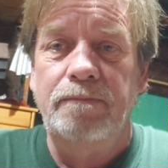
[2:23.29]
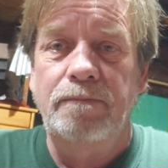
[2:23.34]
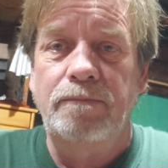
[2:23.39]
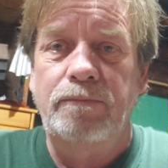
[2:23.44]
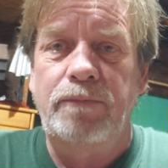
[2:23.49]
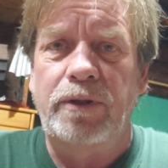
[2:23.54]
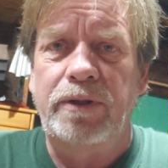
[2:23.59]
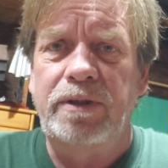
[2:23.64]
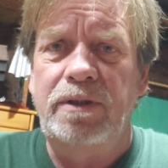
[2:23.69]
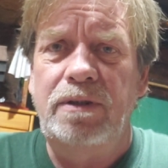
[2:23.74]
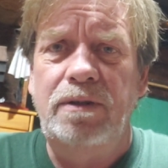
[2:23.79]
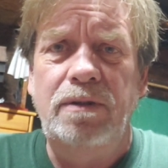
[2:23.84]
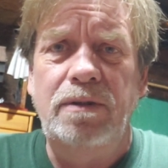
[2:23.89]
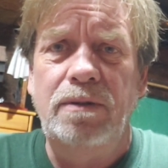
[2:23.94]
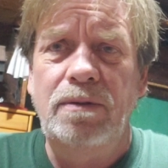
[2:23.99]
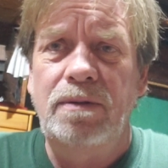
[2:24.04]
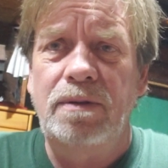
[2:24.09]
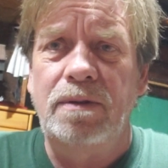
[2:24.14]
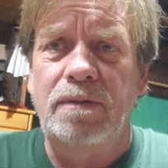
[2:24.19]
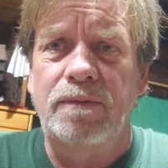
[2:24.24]
what are you
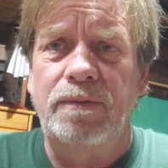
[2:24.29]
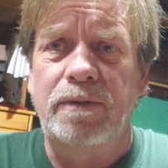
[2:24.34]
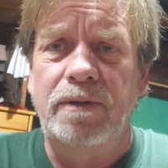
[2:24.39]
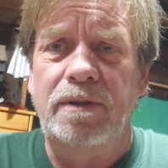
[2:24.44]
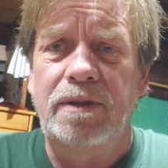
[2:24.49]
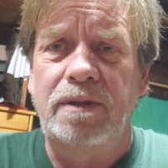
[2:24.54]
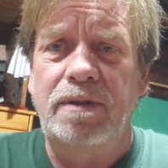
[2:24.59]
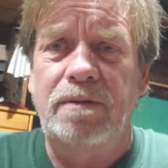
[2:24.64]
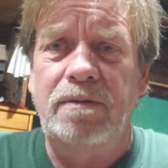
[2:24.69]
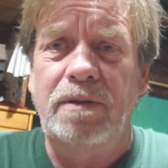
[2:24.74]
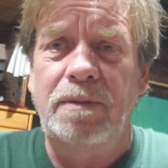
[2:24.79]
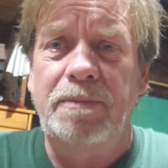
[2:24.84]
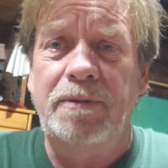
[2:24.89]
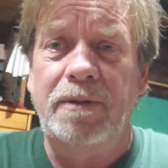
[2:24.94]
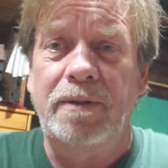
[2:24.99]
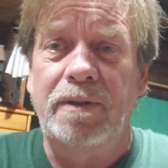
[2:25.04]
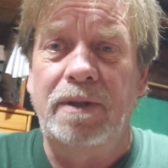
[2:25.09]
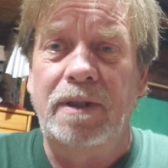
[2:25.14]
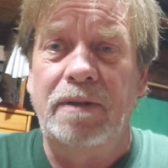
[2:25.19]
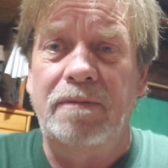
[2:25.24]
using for a
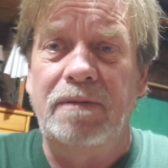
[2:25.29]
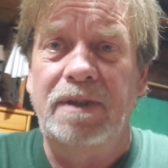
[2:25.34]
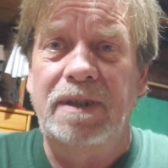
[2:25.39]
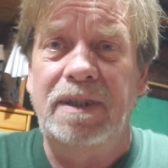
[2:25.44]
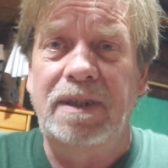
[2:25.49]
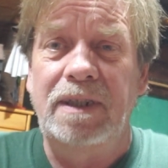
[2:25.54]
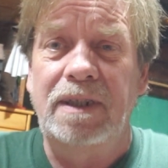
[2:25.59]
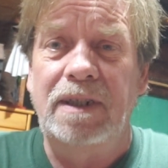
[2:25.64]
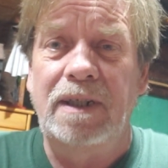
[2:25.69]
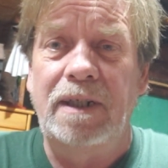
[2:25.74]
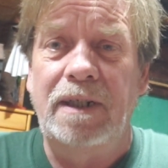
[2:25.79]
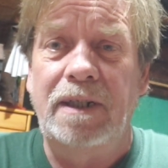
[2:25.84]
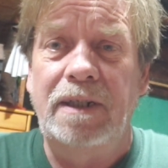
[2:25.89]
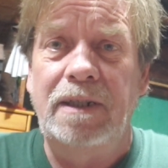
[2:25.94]
distributor and everything?